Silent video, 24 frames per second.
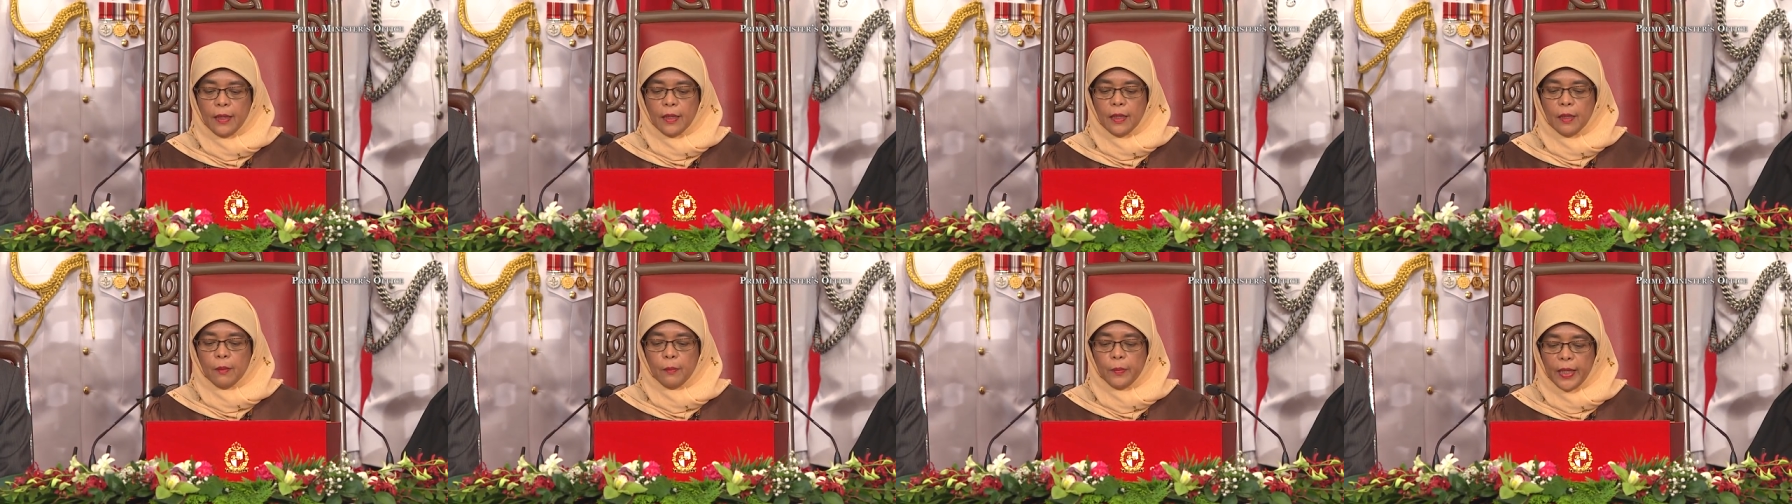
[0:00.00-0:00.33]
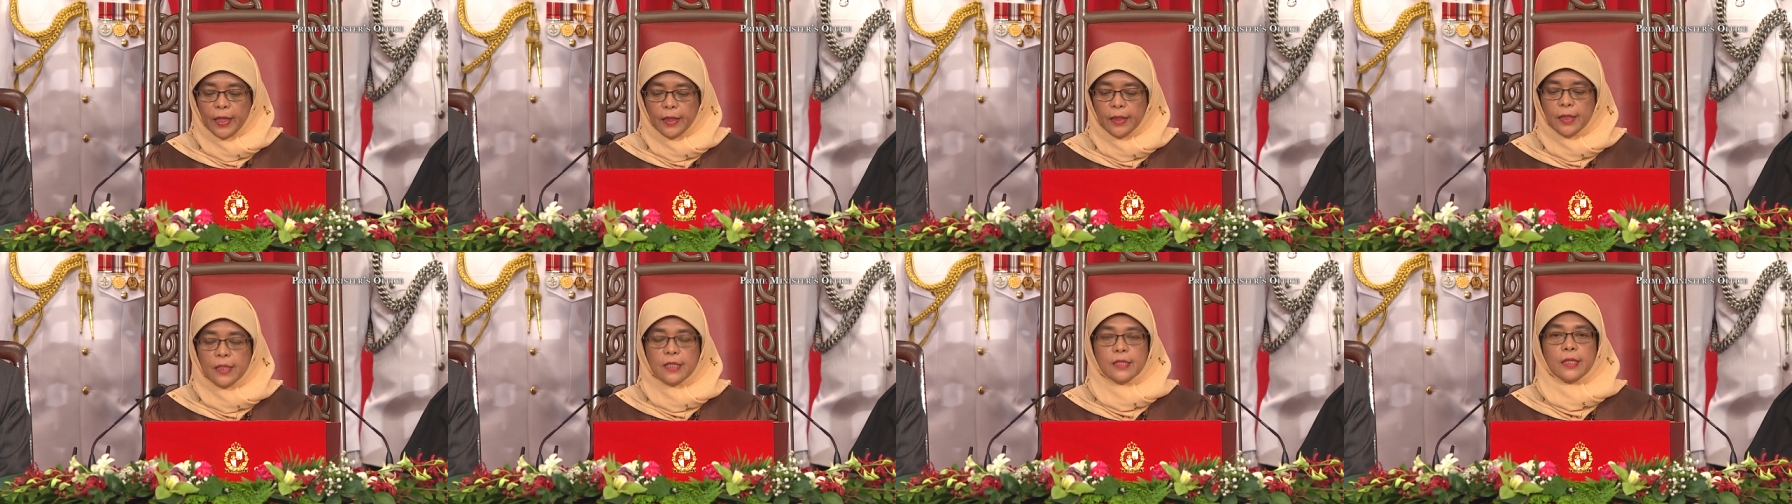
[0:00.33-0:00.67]
a
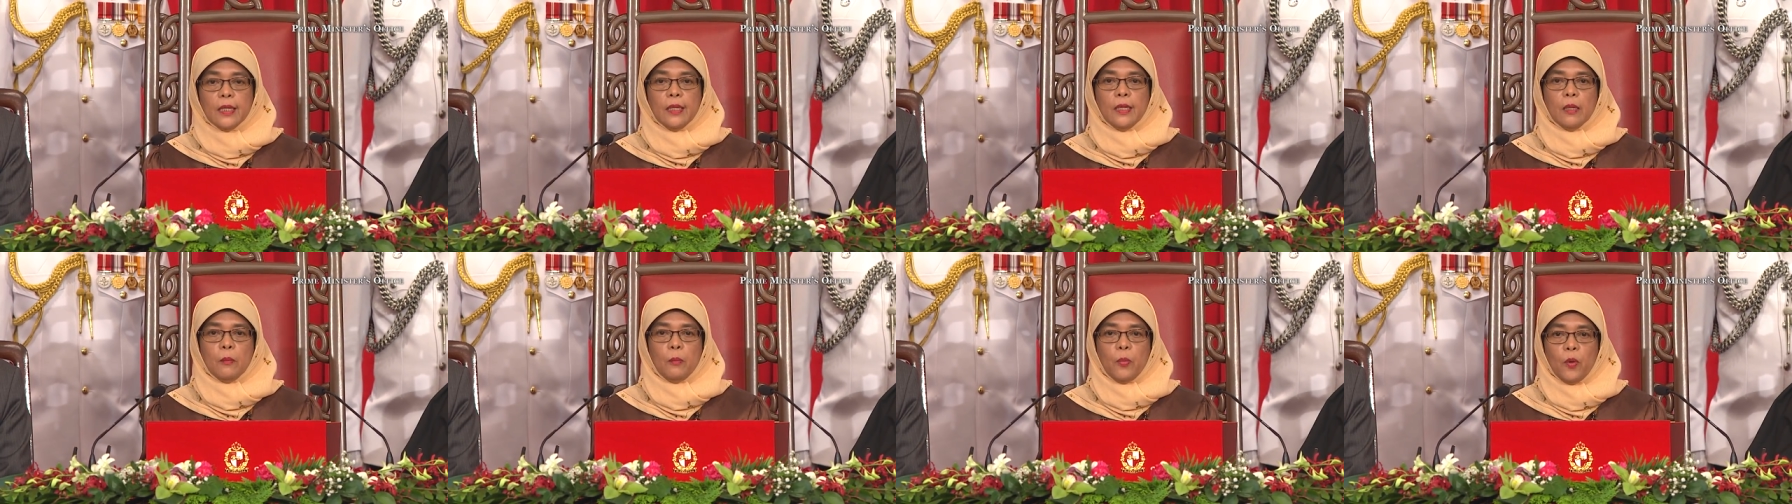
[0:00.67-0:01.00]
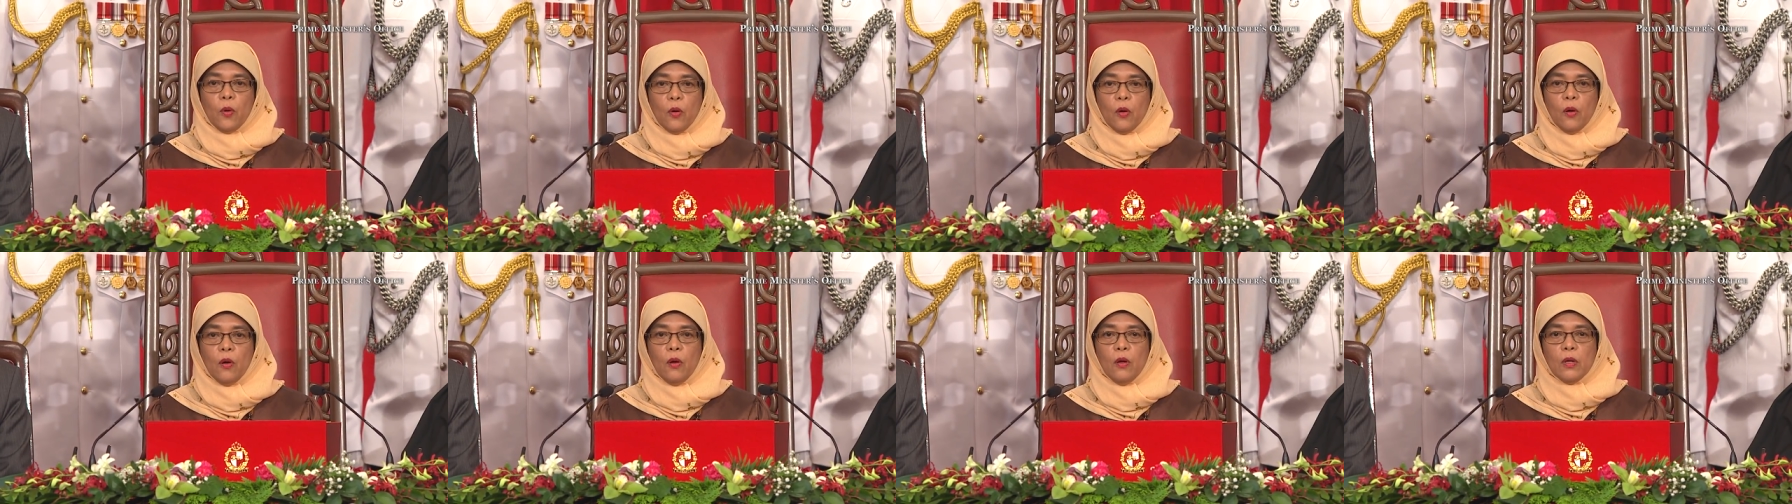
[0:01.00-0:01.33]
better
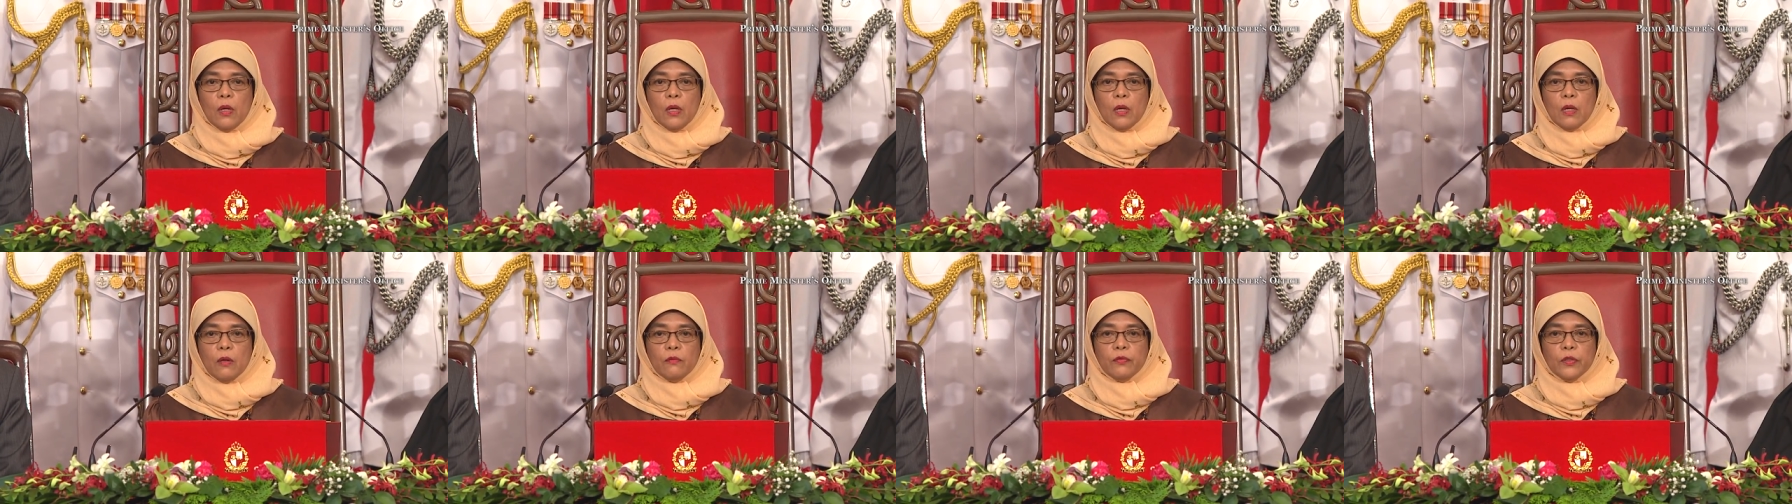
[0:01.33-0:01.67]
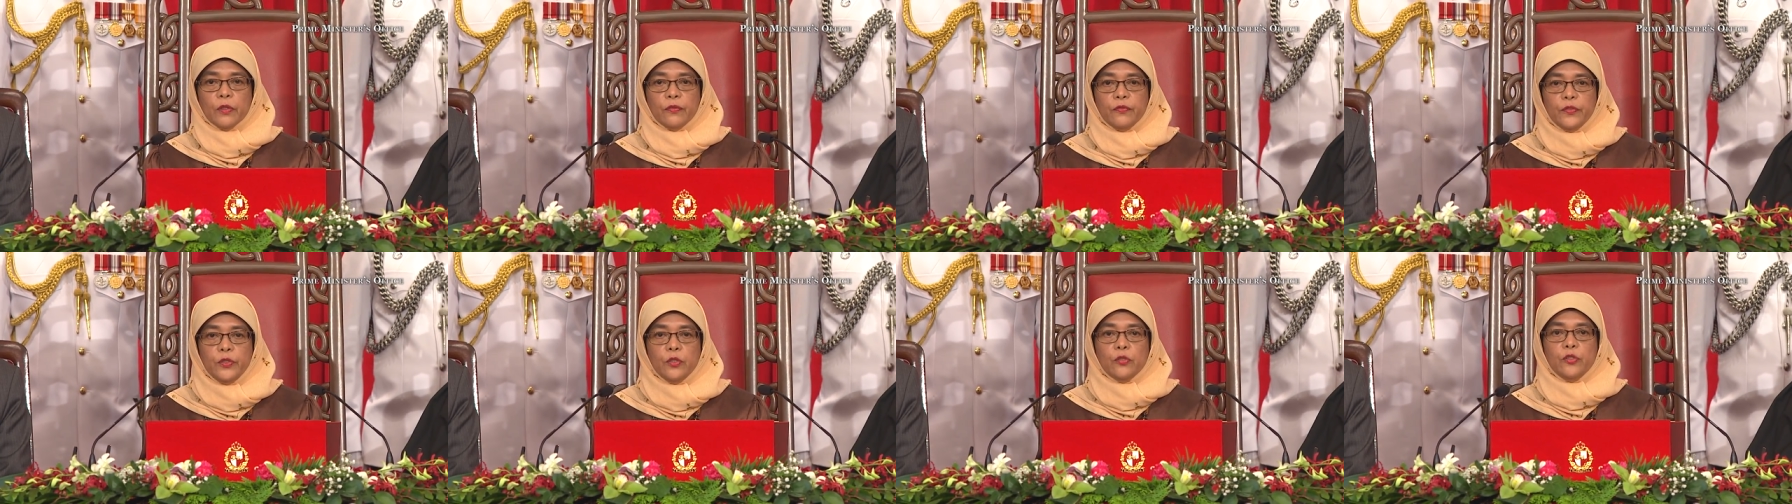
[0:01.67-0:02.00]
Singapore
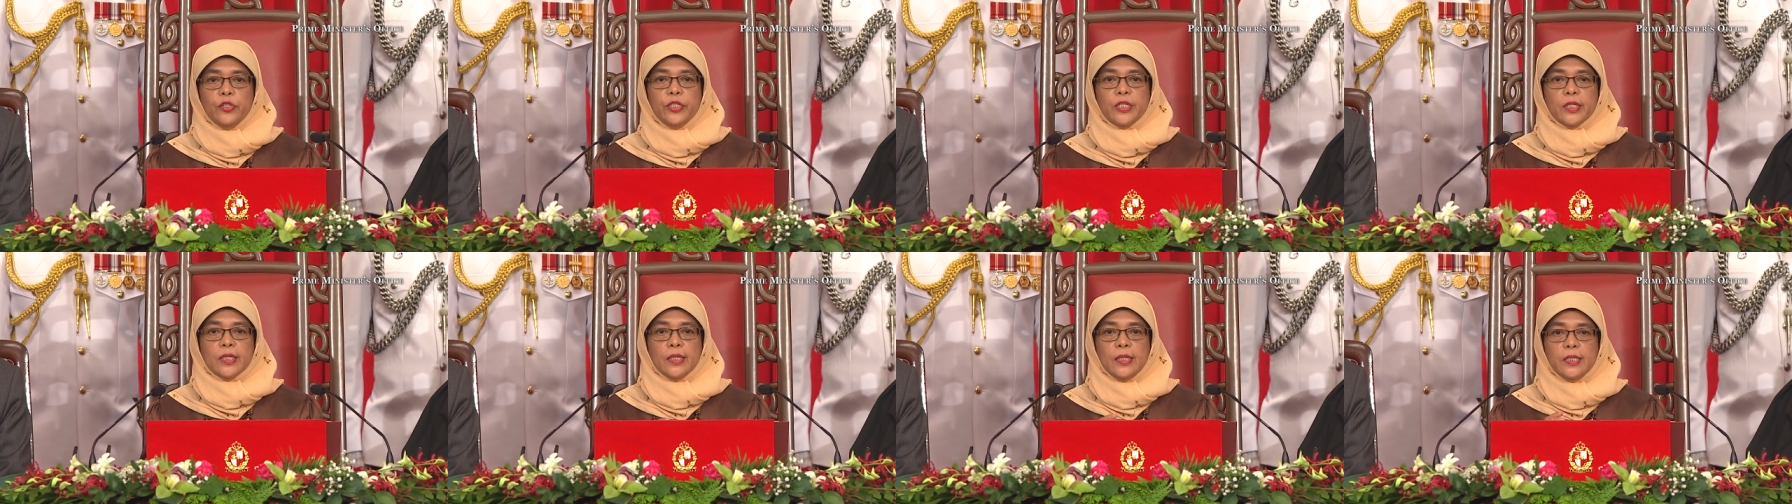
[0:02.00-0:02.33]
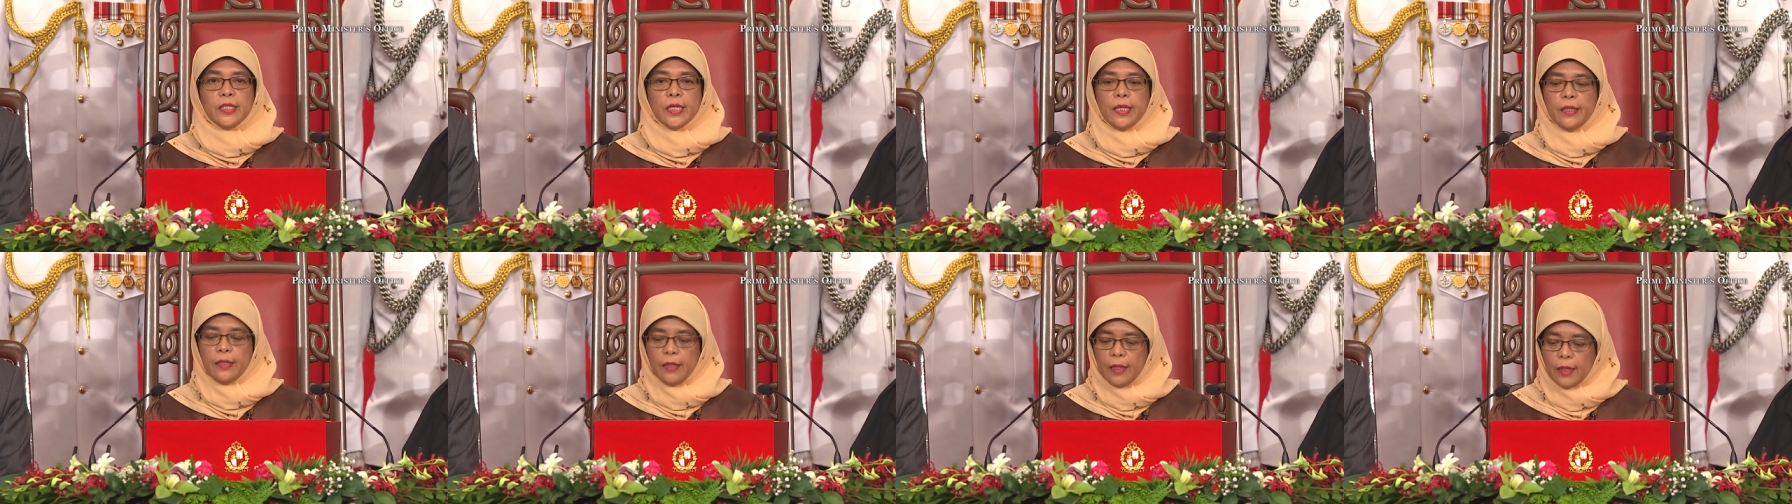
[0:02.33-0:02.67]
for future
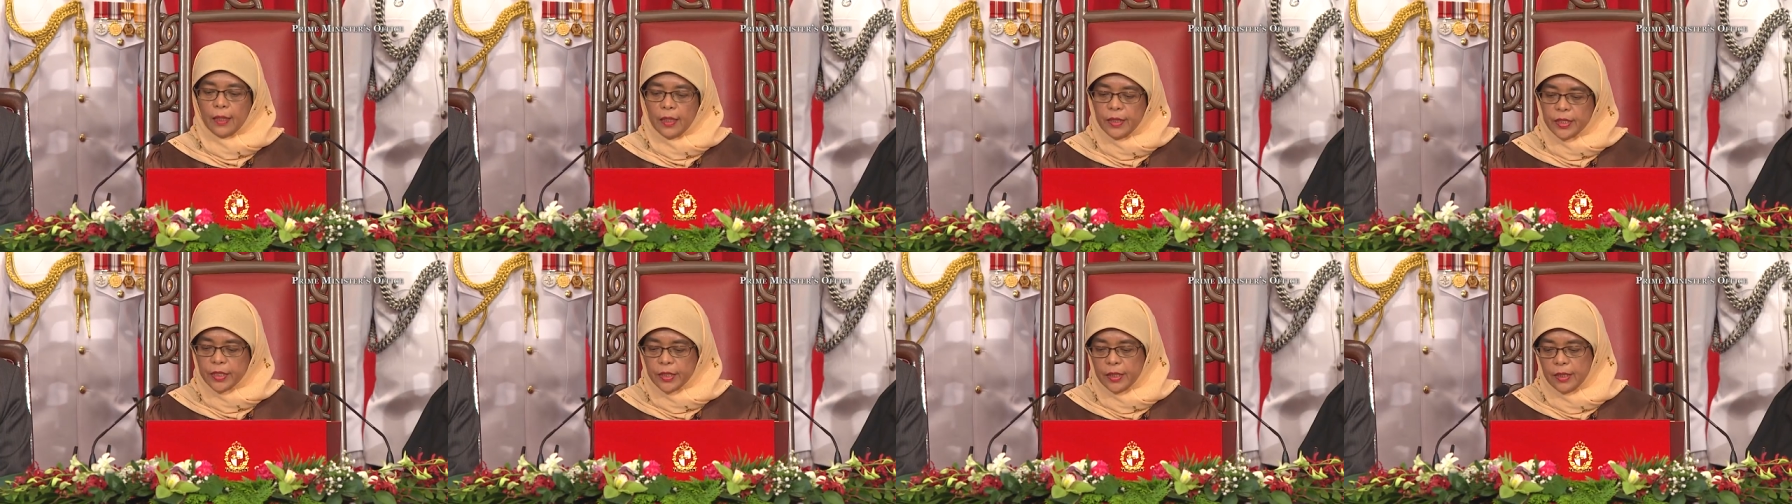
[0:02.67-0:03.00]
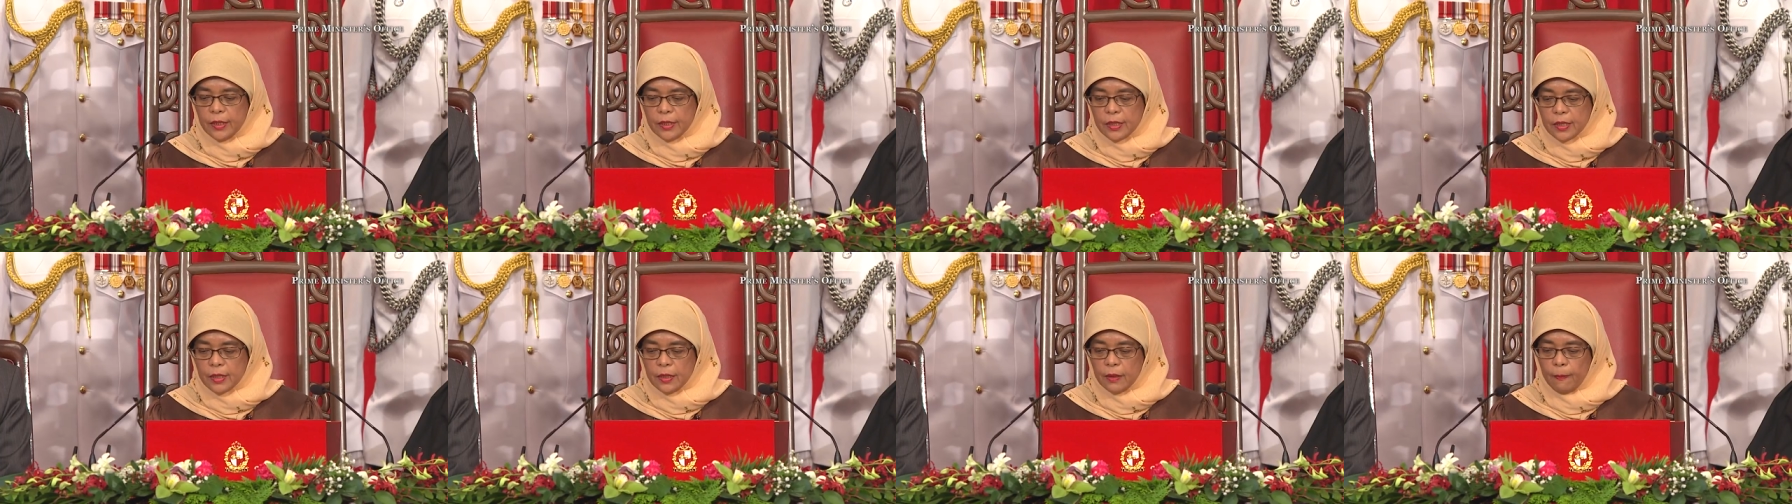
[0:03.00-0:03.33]

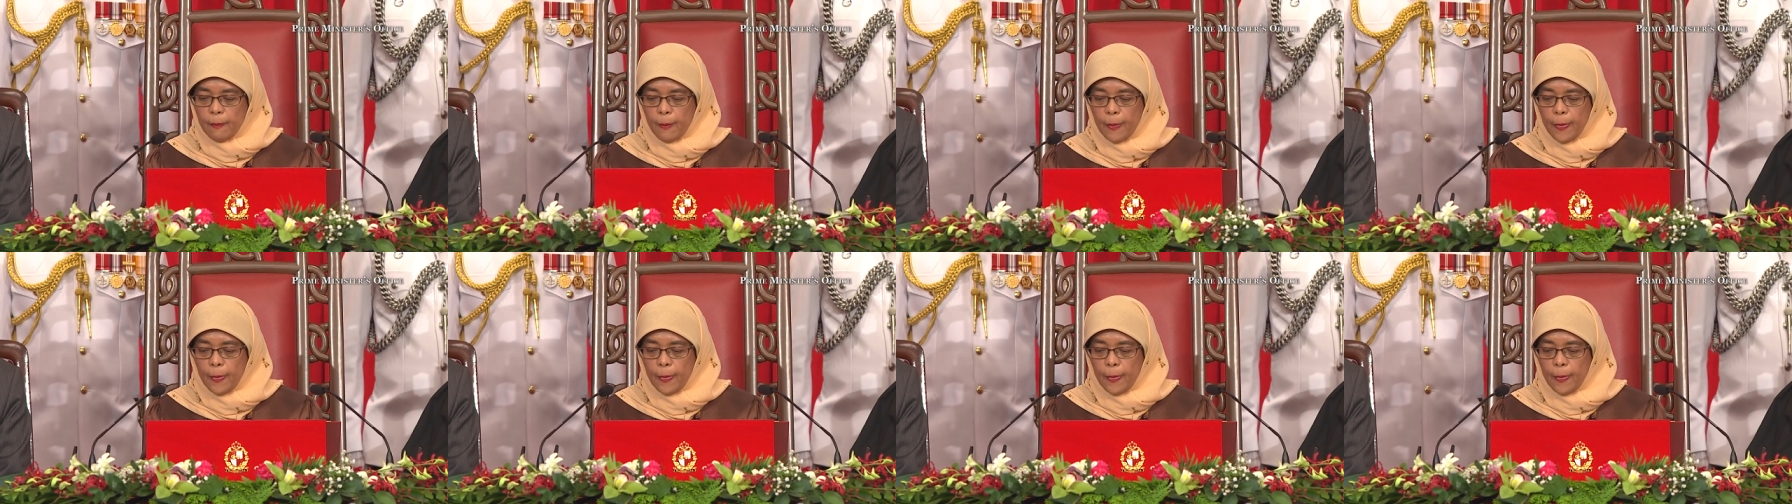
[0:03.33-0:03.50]
generations.